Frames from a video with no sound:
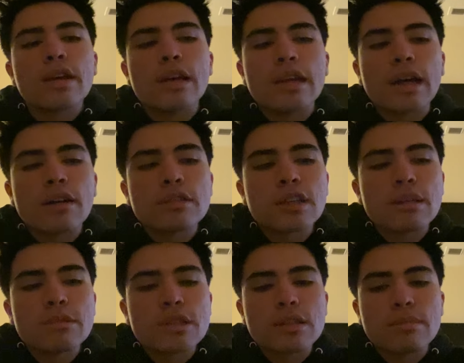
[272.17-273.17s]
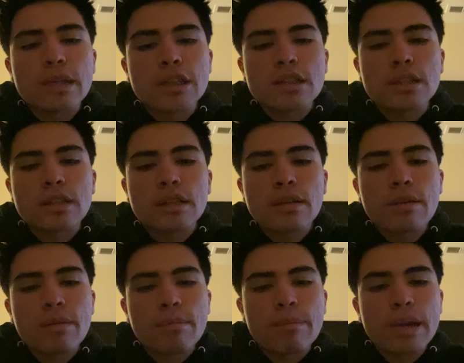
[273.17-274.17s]
In Alzheimer's dementia,
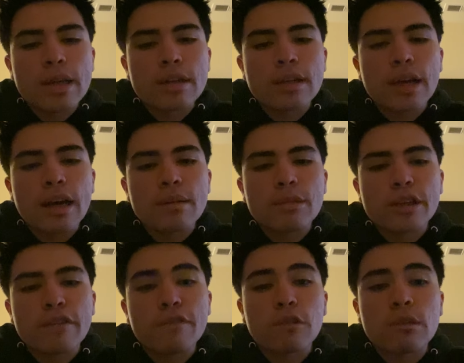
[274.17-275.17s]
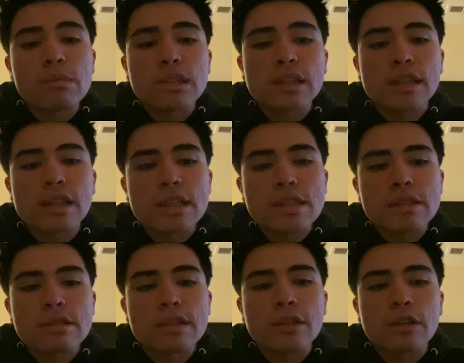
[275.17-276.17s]
beta amyloid forms in
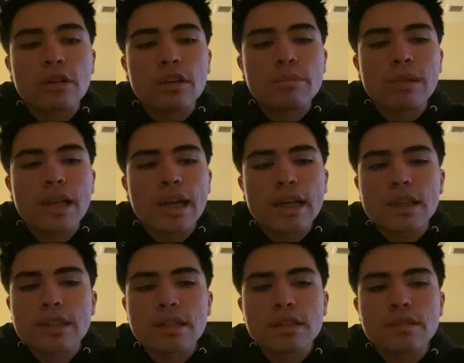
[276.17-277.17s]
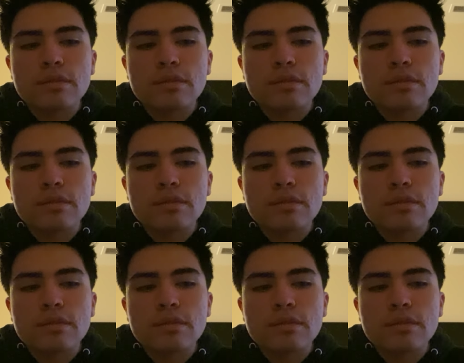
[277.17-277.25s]
clusters that are called plaques,